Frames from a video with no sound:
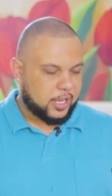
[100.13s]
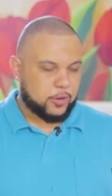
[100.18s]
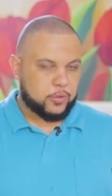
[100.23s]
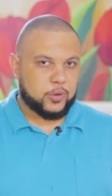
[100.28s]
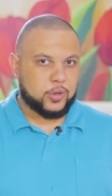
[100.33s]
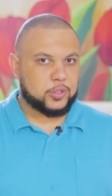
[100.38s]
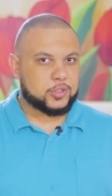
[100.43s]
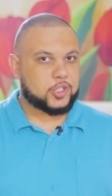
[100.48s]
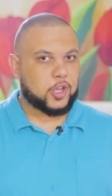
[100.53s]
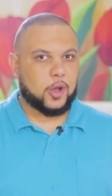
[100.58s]
Hey,
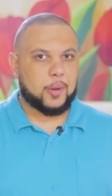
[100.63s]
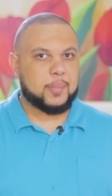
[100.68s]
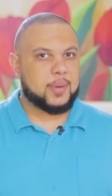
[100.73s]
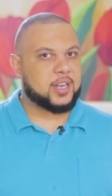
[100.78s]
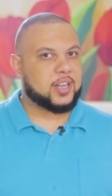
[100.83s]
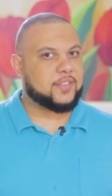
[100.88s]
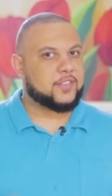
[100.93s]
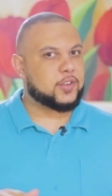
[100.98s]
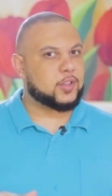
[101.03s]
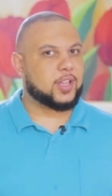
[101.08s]
real talk,
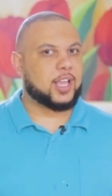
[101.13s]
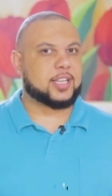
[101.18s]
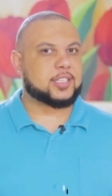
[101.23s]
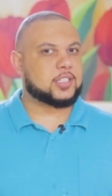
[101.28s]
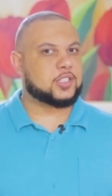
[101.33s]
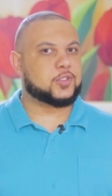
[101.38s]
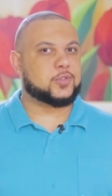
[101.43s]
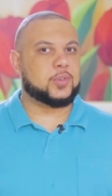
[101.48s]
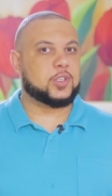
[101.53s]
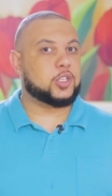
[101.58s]
man, if you like
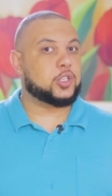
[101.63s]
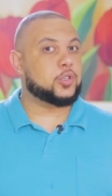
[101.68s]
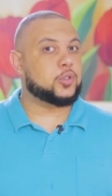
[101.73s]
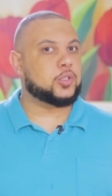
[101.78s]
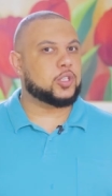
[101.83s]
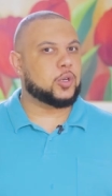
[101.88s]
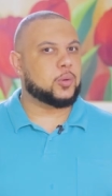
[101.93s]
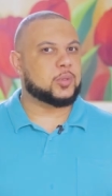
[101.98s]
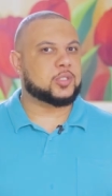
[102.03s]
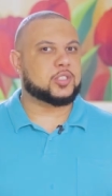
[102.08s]
this video,
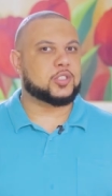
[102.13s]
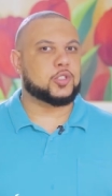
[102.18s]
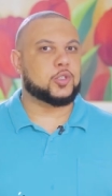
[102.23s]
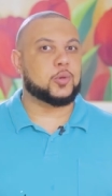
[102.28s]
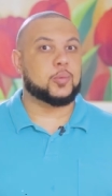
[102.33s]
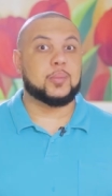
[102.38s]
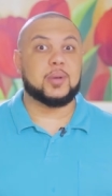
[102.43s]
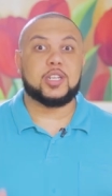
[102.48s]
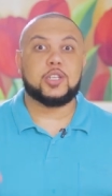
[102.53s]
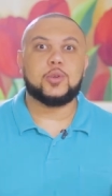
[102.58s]
you know what to
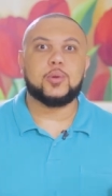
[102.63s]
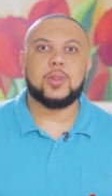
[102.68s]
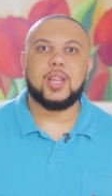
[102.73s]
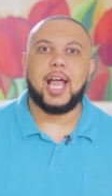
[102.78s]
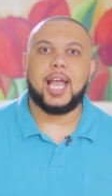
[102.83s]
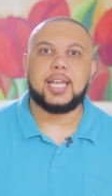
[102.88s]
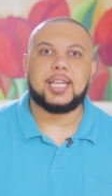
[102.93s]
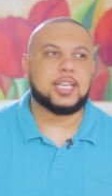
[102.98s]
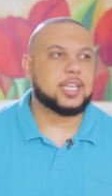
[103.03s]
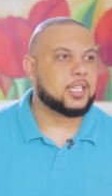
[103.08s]
do, man. You
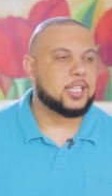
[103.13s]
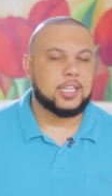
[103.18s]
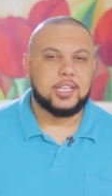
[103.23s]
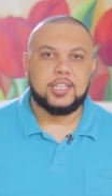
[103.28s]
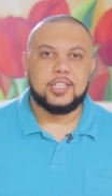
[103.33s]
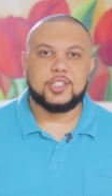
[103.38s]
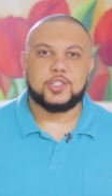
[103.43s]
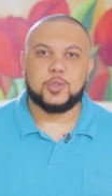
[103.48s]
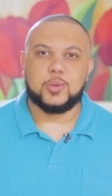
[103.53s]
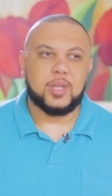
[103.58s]
like it.
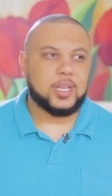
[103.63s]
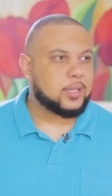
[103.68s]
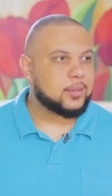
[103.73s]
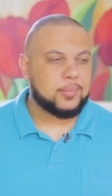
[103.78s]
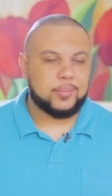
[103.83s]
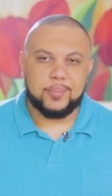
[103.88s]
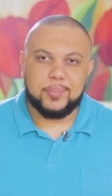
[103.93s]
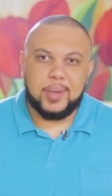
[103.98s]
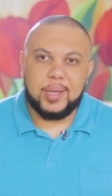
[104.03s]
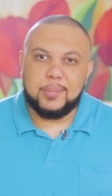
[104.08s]
So
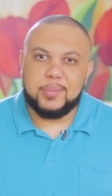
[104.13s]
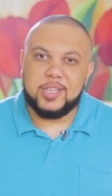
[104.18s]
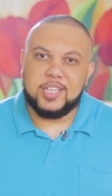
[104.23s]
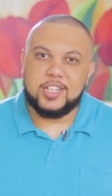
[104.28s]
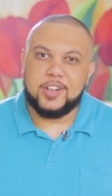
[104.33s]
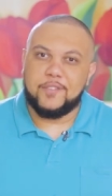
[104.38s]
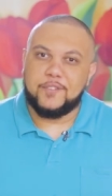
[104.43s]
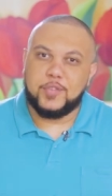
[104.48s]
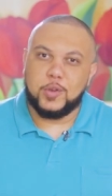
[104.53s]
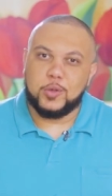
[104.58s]
then maybe
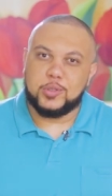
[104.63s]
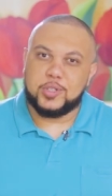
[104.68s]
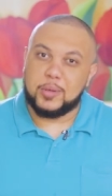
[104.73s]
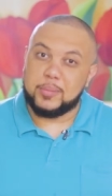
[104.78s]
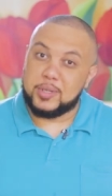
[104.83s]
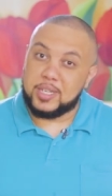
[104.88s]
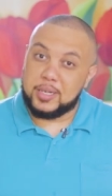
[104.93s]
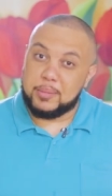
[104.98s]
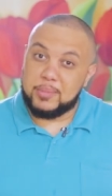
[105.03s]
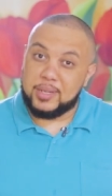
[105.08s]
in the future,
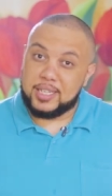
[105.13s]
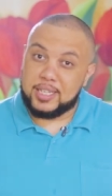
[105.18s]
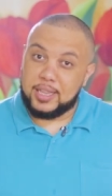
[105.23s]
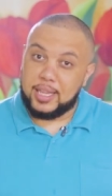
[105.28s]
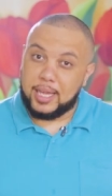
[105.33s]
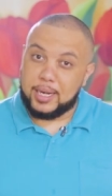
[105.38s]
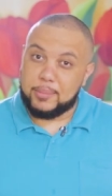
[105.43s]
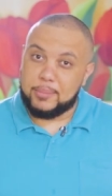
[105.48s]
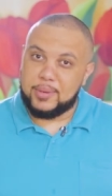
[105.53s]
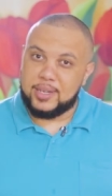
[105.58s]
I'm gonna make a
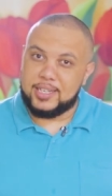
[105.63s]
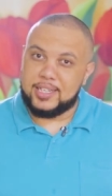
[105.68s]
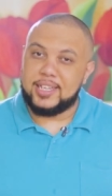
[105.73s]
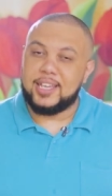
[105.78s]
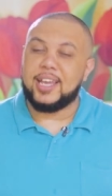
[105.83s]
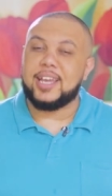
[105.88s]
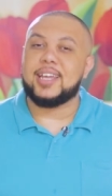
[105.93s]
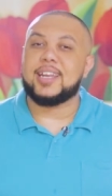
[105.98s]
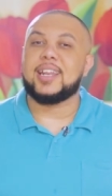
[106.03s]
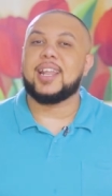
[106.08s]
lot of
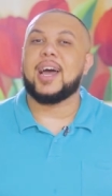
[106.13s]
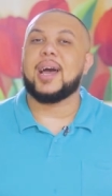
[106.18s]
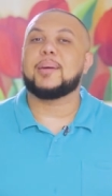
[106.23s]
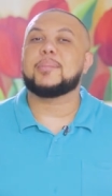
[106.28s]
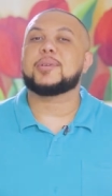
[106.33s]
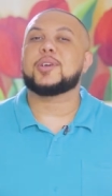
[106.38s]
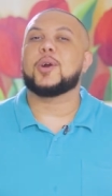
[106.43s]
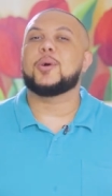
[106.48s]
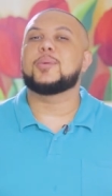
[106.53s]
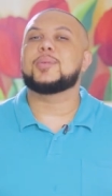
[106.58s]
money and
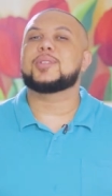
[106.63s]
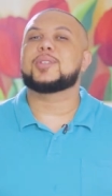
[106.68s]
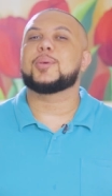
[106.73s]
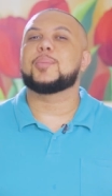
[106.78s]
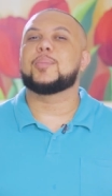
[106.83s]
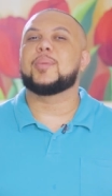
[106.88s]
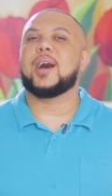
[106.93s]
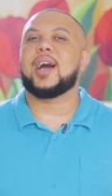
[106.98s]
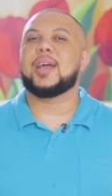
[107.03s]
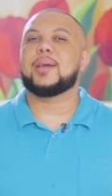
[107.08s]
I'm going to
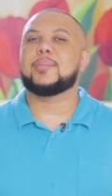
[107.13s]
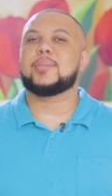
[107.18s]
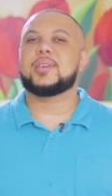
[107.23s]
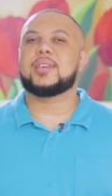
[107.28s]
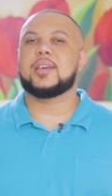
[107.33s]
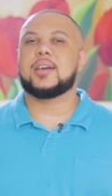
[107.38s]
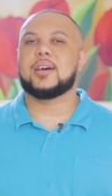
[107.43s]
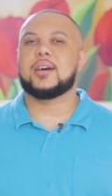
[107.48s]
buy me